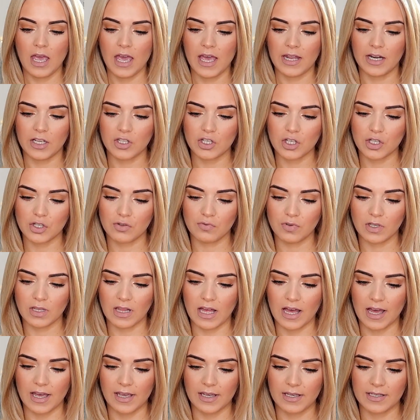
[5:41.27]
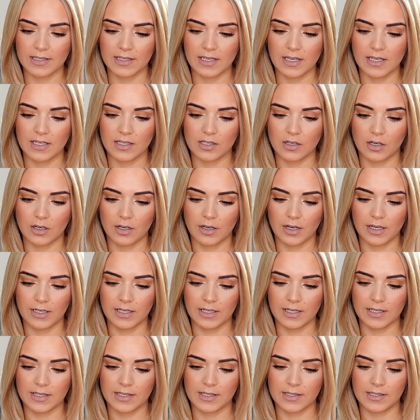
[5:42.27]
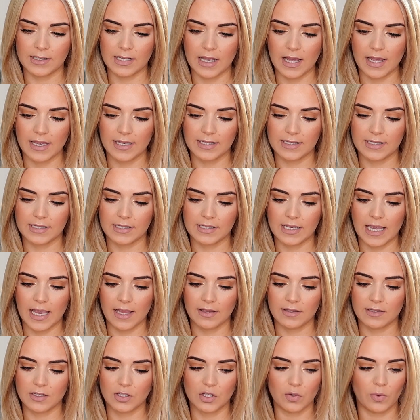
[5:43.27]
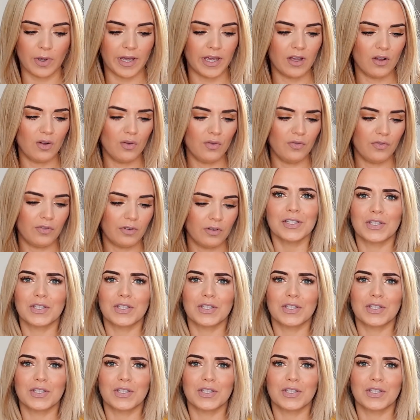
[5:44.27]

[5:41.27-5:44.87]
and I just realised these are in a size 10 to 12.